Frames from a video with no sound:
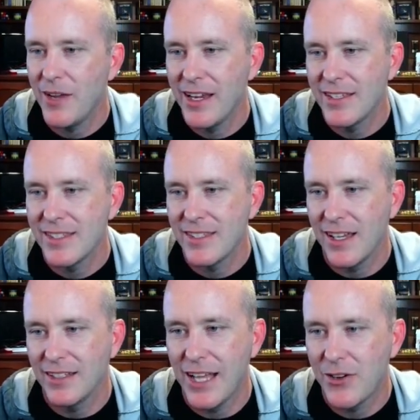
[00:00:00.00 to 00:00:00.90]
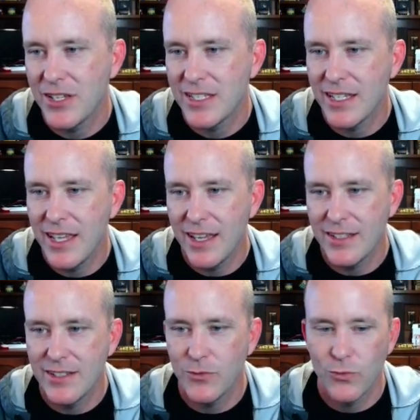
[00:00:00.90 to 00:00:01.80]
and it's allowed us to
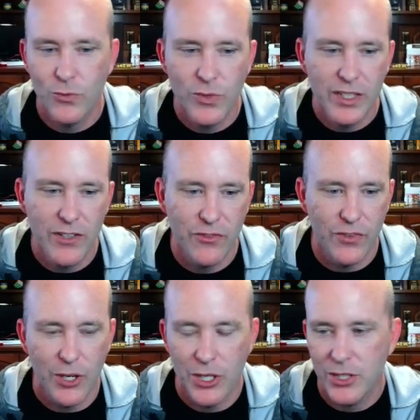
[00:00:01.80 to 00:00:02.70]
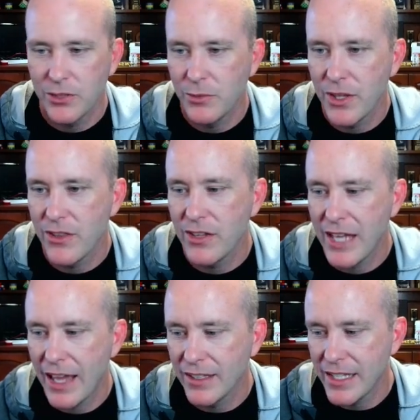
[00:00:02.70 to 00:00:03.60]
get really far with
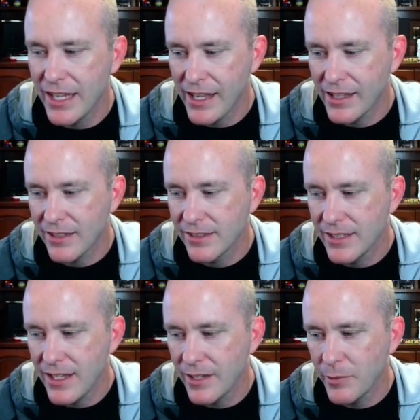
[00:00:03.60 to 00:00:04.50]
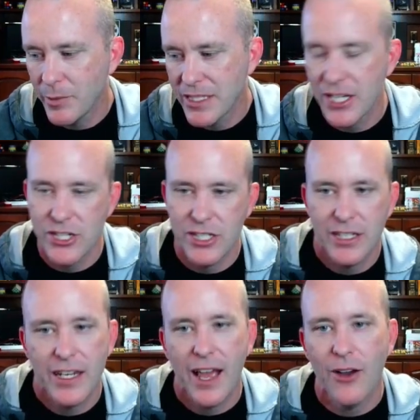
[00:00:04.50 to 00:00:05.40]
Natalie and the implementation
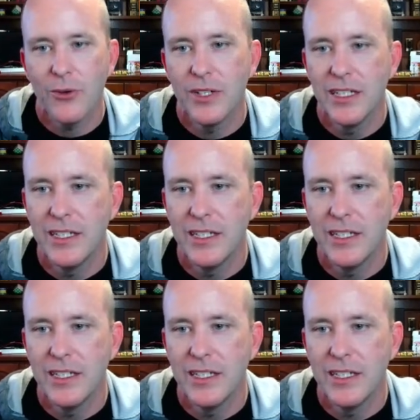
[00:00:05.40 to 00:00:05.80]
and how,